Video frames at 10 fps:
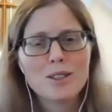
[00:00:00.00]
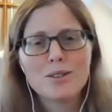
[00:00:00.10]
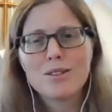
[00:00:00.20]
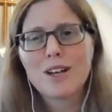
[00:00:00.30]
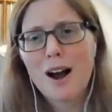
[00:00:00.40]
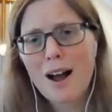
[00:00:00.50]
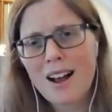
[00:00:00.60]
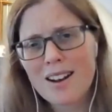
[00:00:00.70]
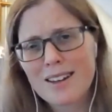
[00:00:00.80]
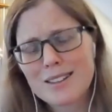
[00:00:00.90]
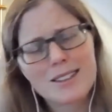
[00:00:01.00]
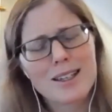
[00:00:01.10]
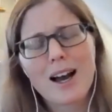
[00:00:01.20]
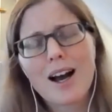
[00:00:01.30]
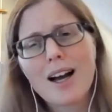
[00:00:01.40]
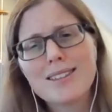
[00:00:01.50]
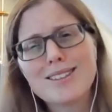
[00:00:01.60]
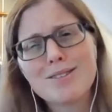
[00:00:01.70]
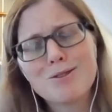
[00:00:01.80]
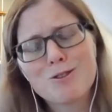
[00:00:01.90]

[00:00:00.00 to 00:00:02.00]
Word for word: to God and to God's